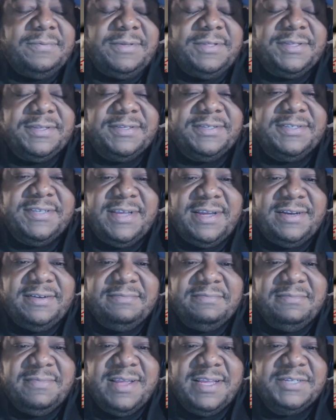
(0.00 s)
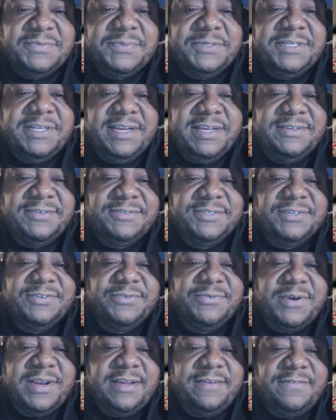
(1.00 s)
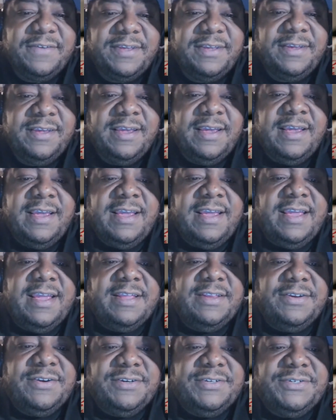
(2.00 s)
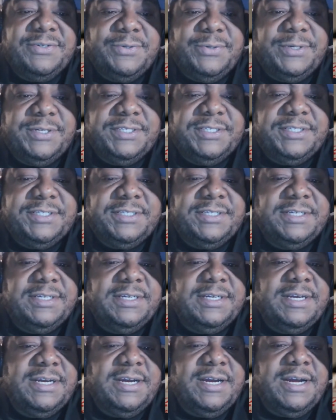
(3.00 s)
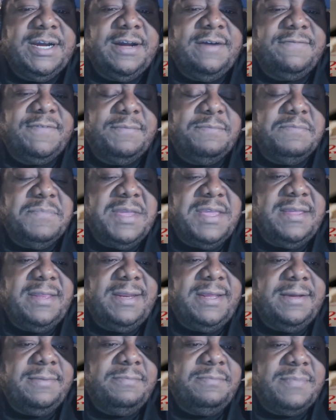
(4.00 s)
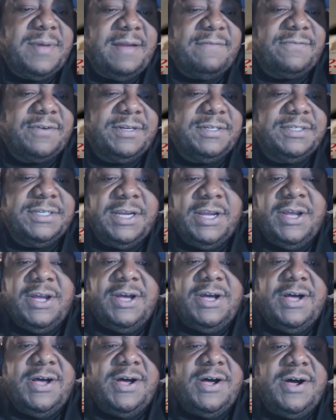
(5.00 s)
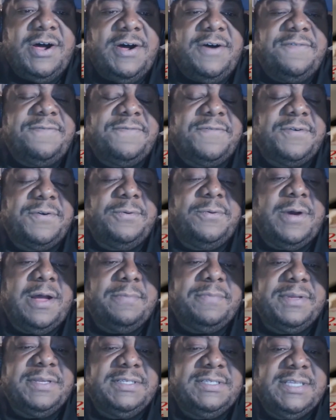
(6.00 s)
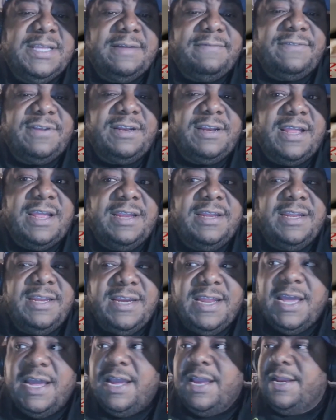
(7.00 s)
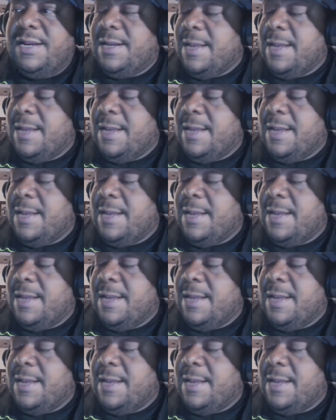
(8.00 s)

with a side of mashed potatoes and gravy, and your choice of a medium beverage, all for a whopping $7.99.